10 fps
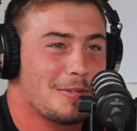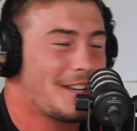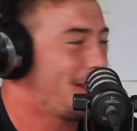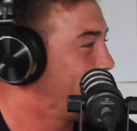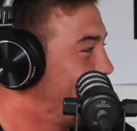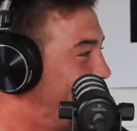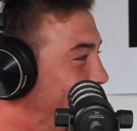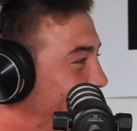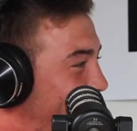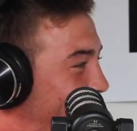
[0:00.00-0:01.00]
little kid.
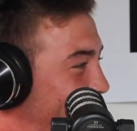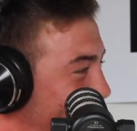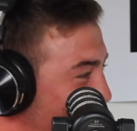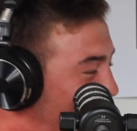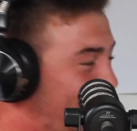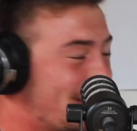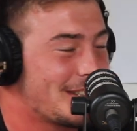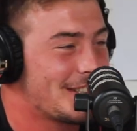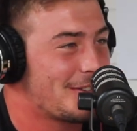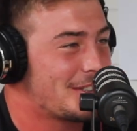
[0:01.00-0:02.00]

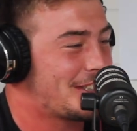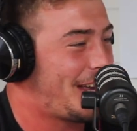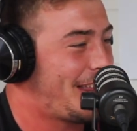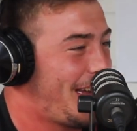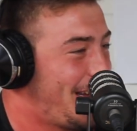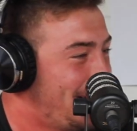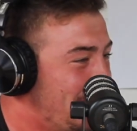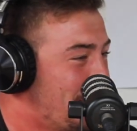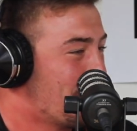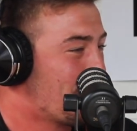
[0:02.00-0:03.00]
We say that.
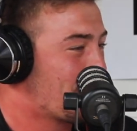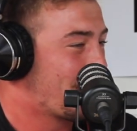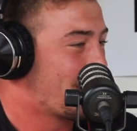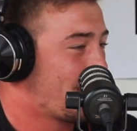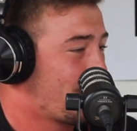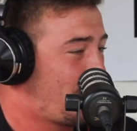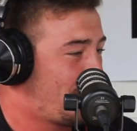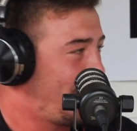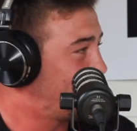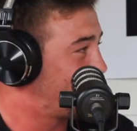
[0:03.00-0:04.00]
A few
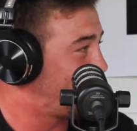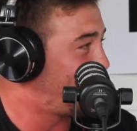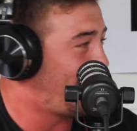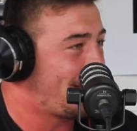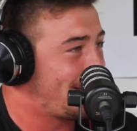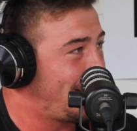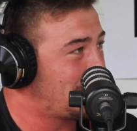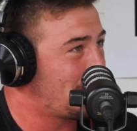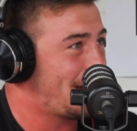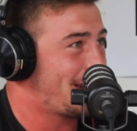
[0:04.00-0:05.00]
teachers didn't like to teach
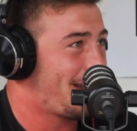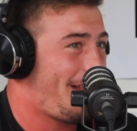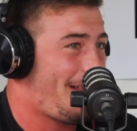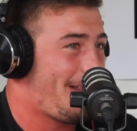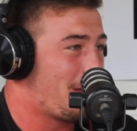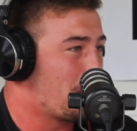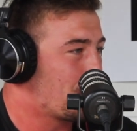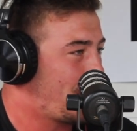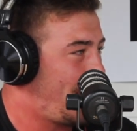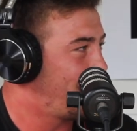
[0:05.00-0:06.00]
me.
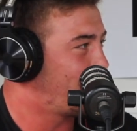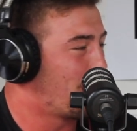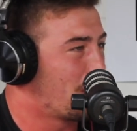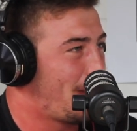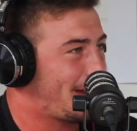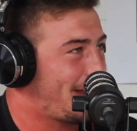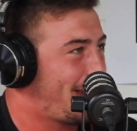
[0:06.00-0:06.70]
Anton will back that